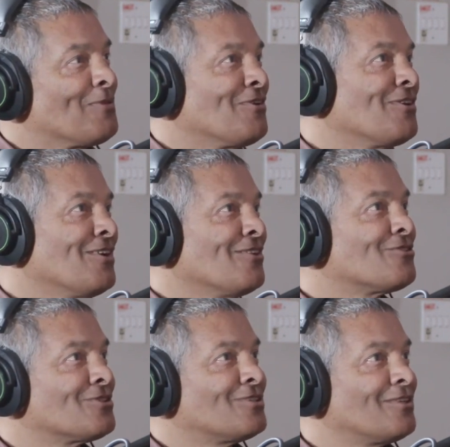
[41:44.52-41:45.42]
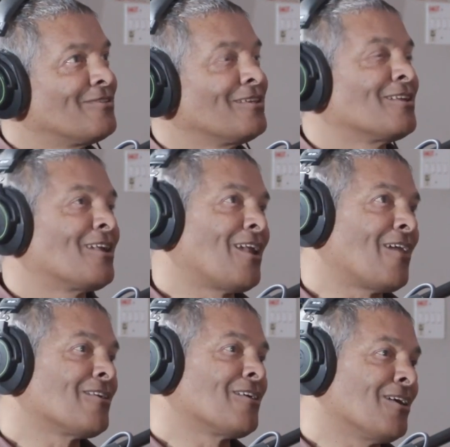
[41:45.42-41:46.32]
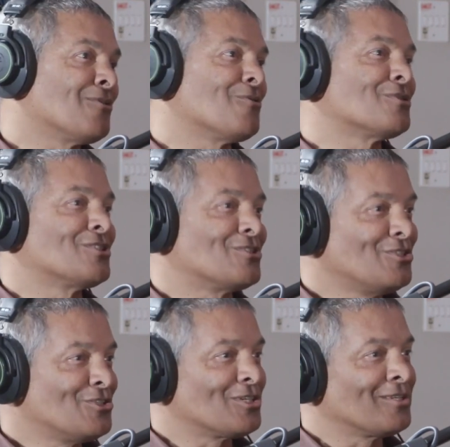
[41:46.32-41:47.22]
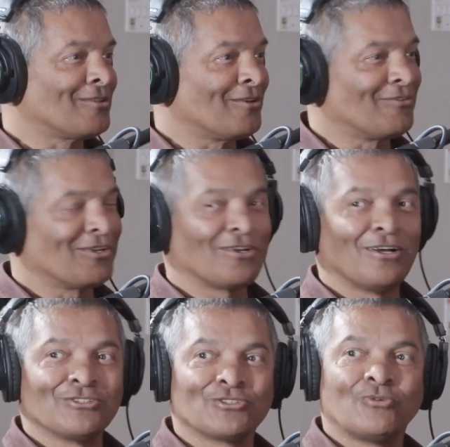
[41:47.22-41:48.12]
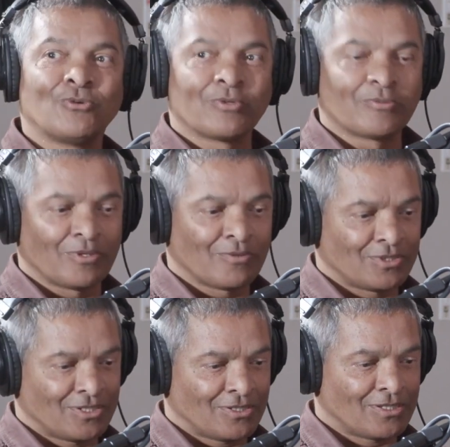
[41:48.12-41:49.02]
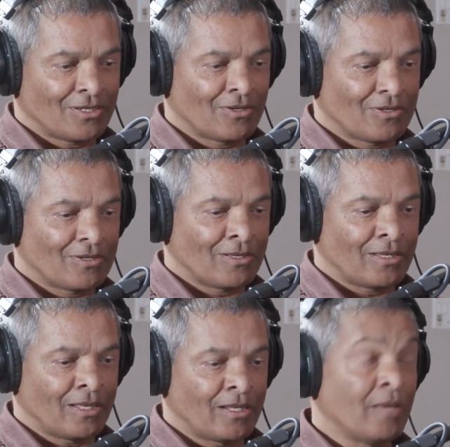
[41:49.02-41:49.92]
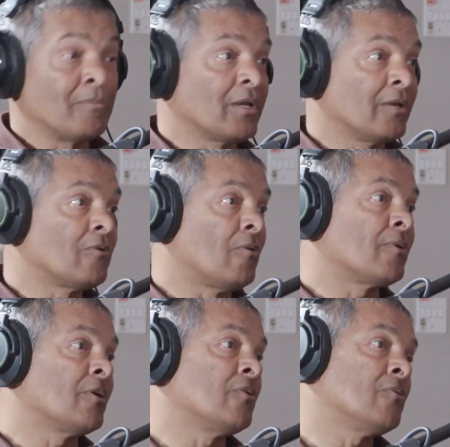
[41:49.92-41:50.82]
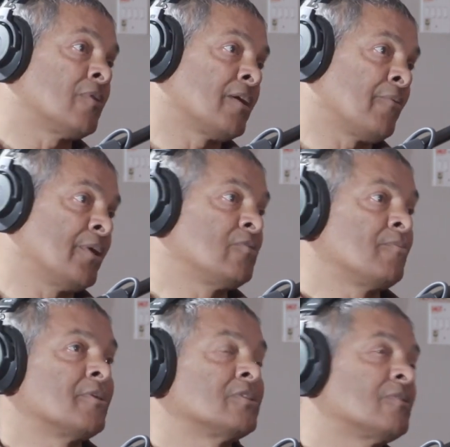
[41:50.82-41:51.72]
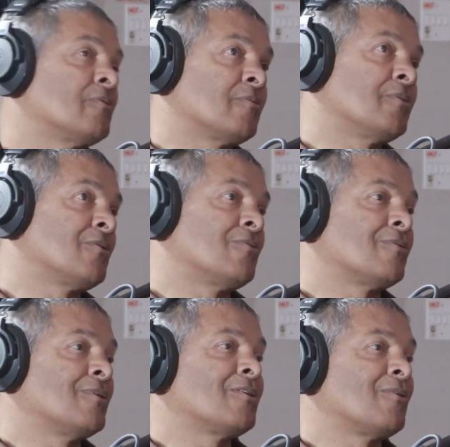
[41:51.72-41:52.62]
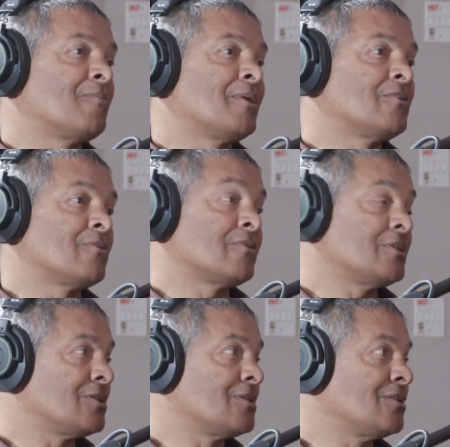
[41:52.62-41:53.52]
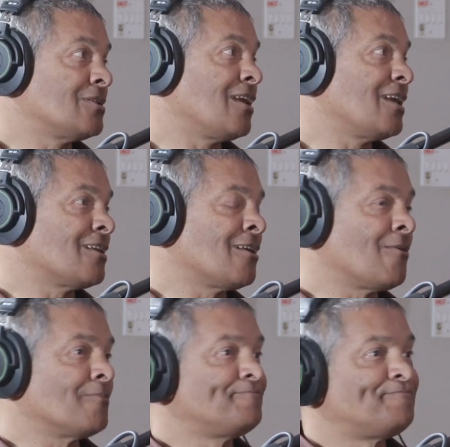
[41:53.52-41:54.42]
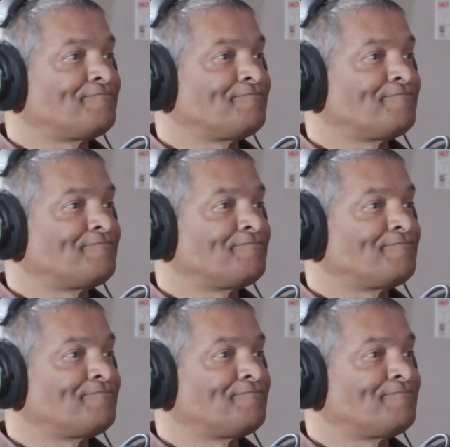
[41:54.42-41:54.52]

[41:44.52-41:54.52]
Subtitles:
a very interesting thing. Another guy who was a teacher in the Afrikaans school with me was an MK comrade who went to prison with me called Nicolo Pedro. He's late now.